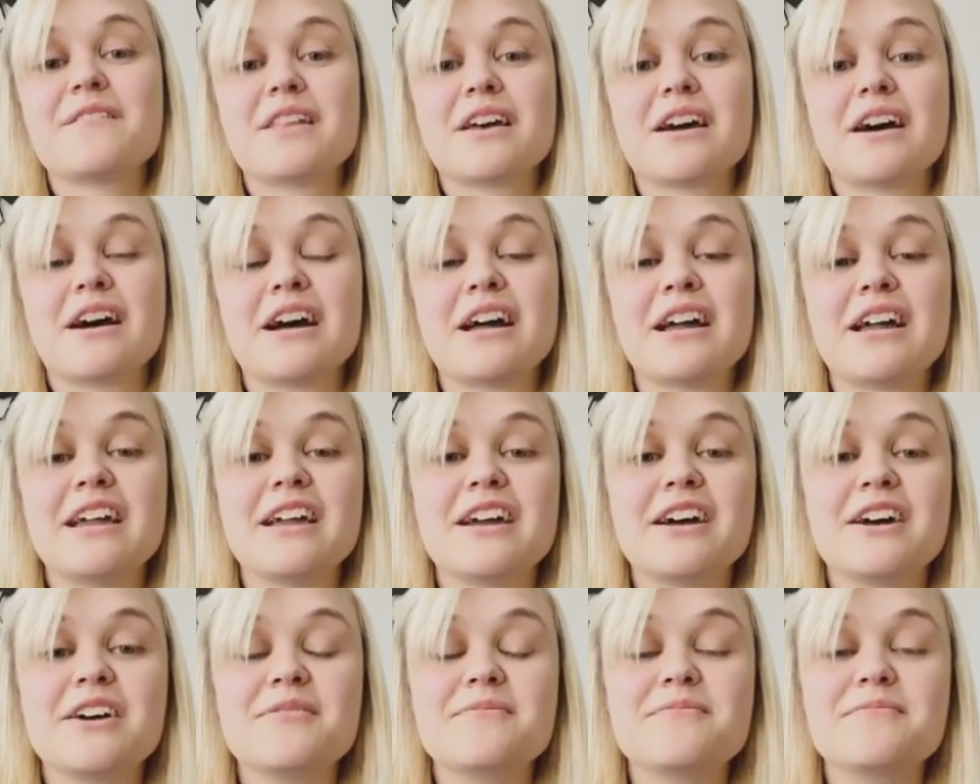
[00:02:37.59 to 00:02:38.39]

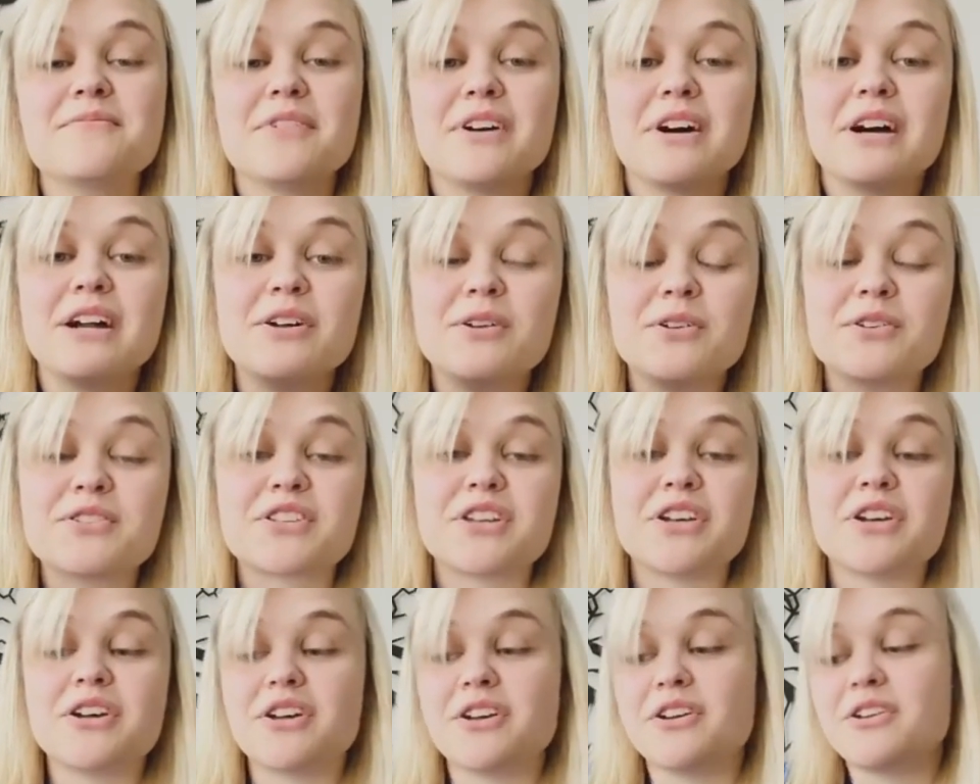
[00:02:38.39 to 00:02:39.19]
I
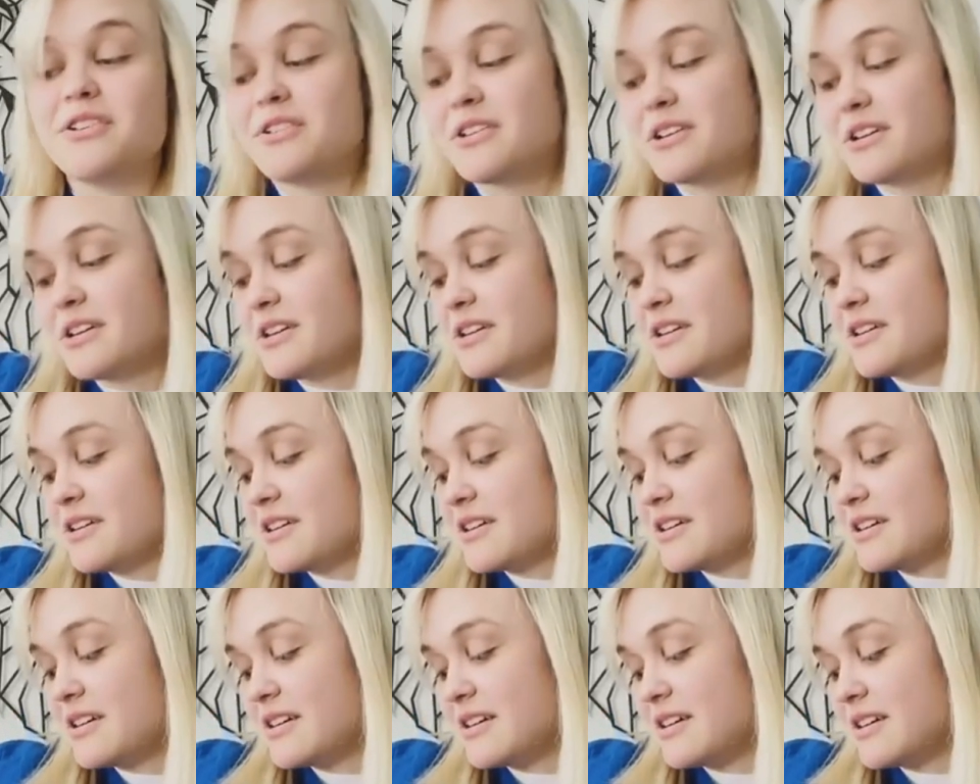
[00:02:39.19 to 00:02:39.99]
also
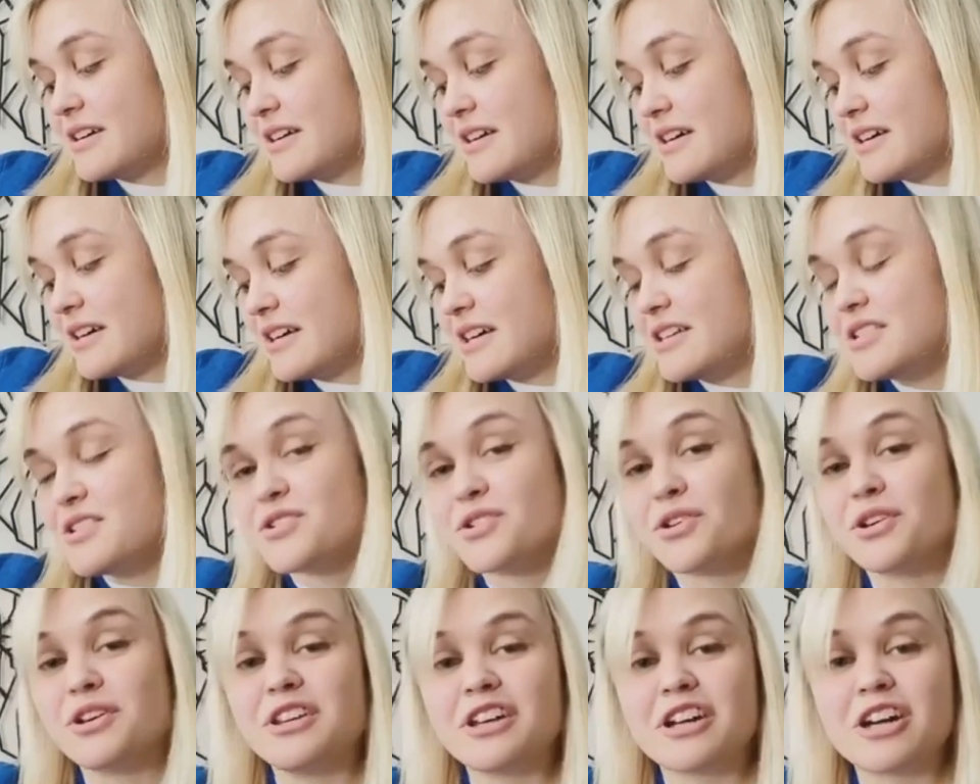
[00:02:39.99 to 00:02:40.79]

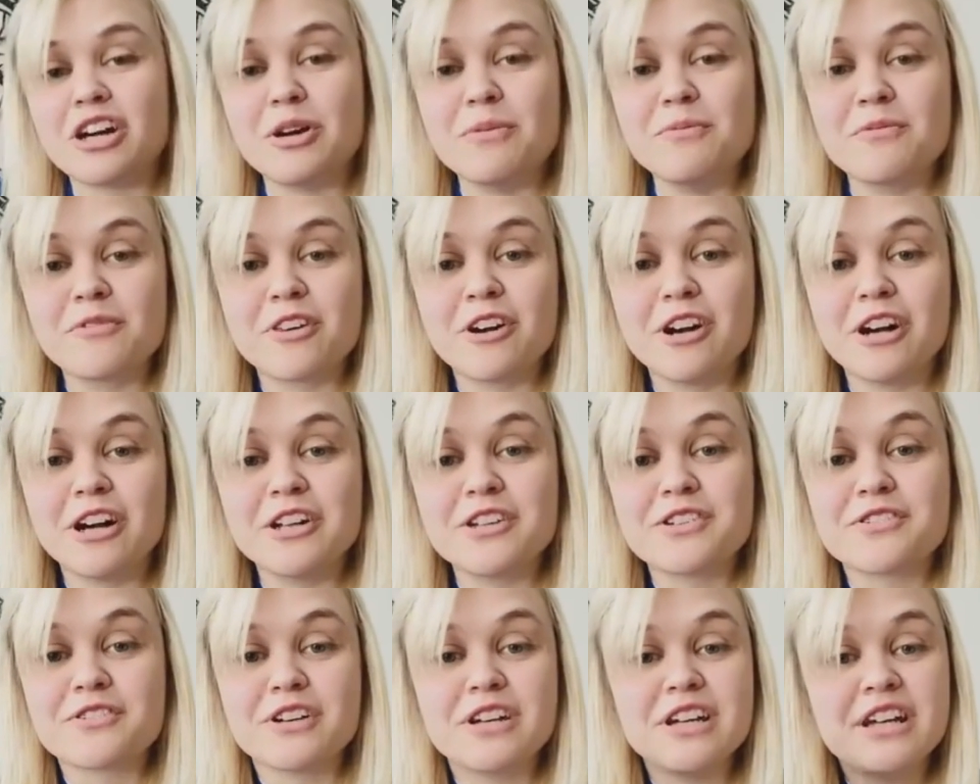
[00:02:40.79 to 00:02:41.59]
enjoy the
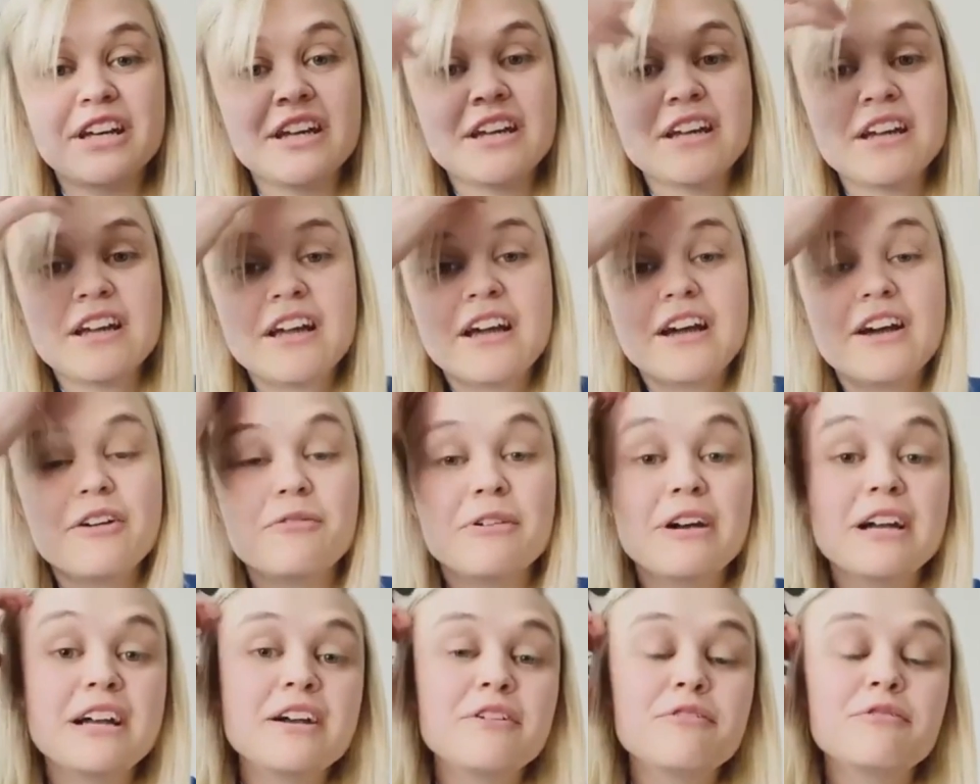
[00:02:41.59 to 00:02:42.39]
camaraderie.
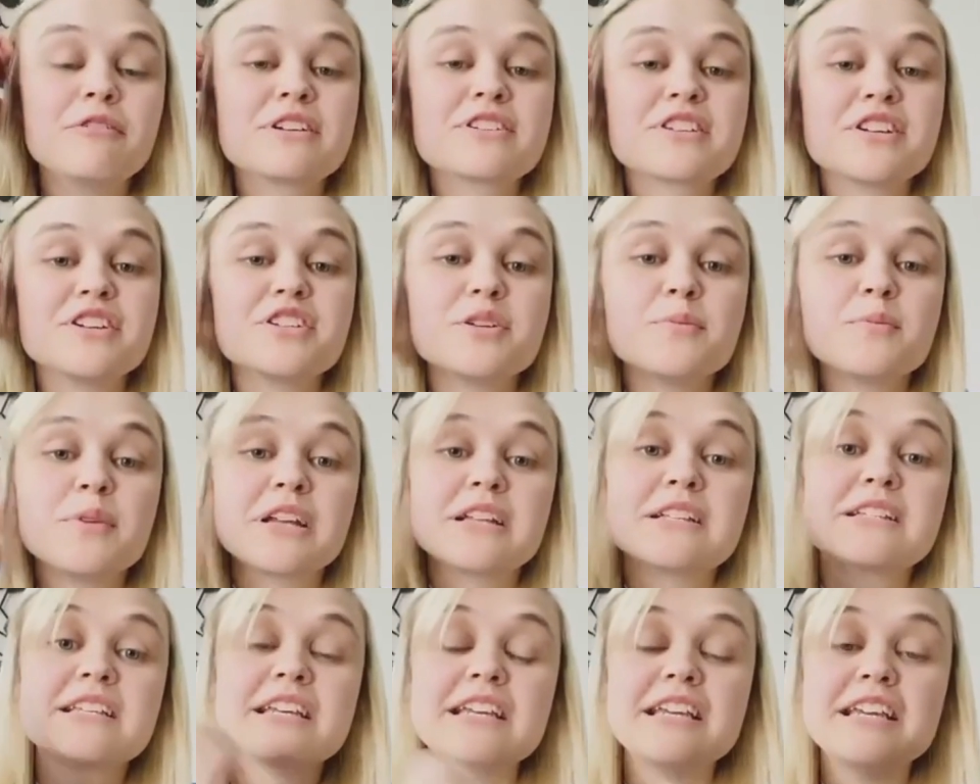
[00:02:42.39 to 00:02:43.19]
We're such a
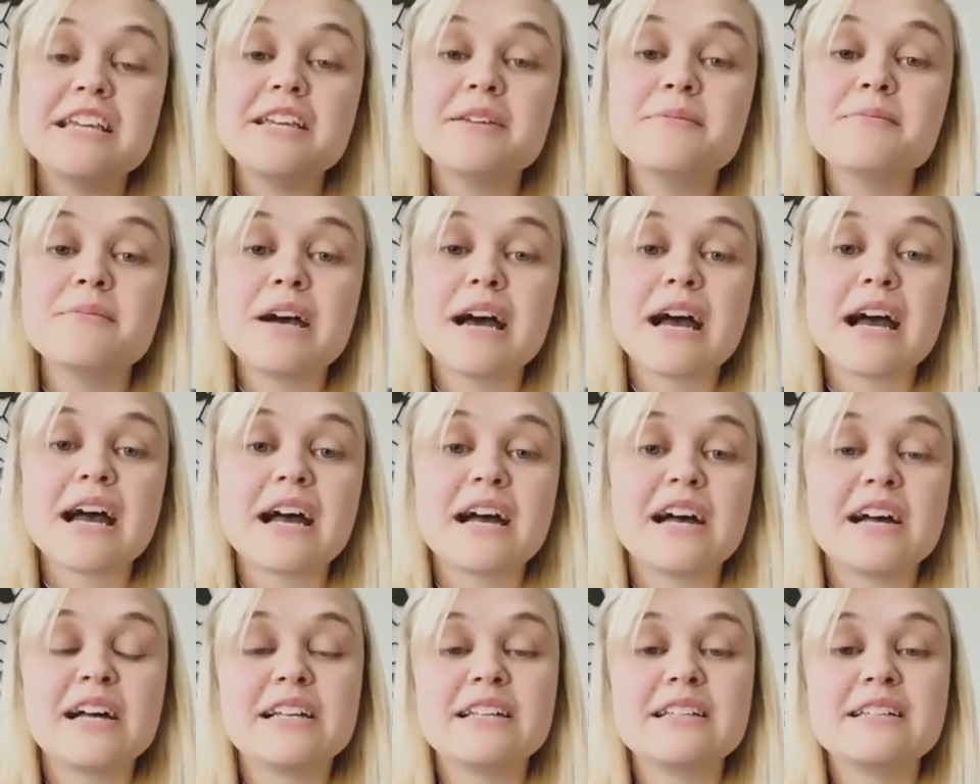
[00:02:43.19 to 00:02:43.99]
big team,
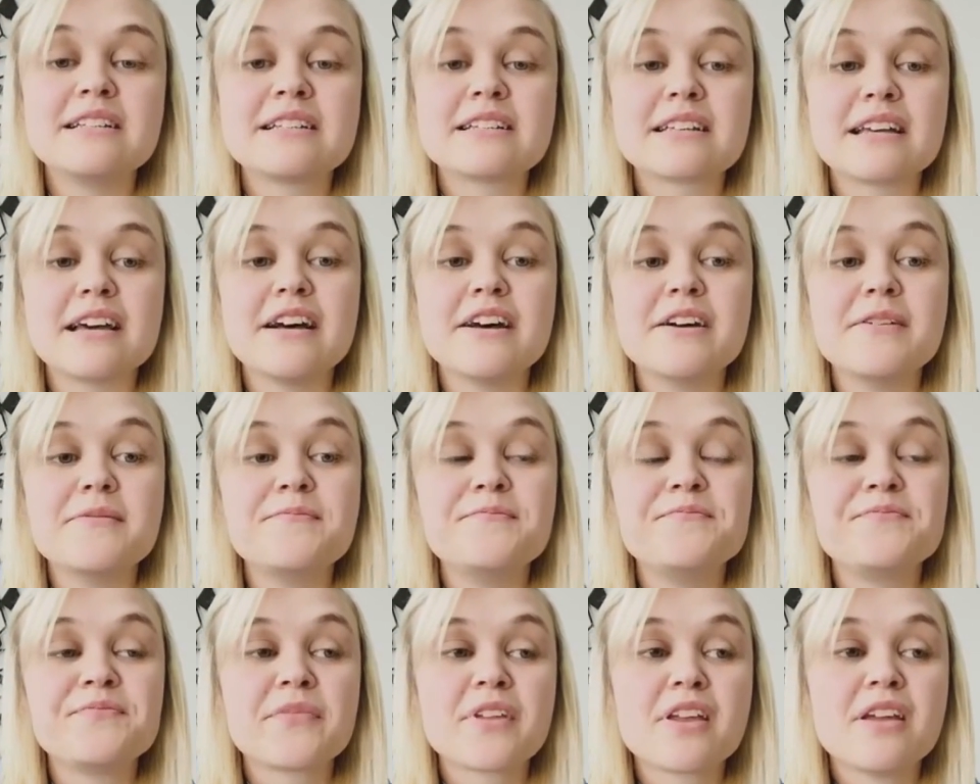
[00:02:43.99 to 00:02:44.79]

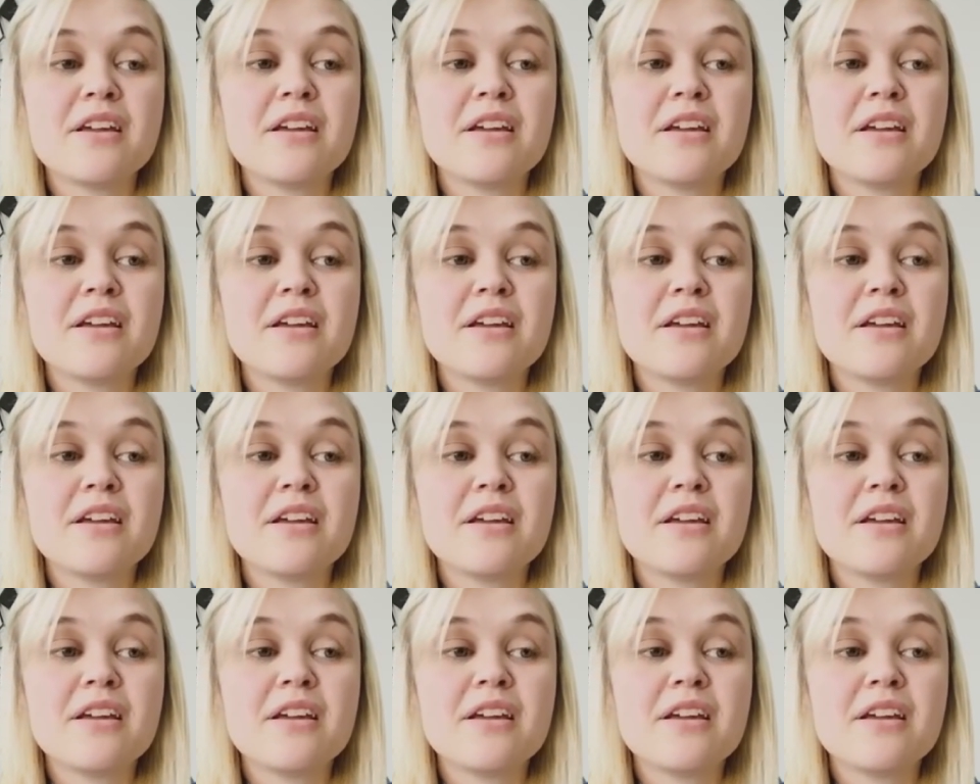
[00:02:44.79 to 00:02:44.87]
and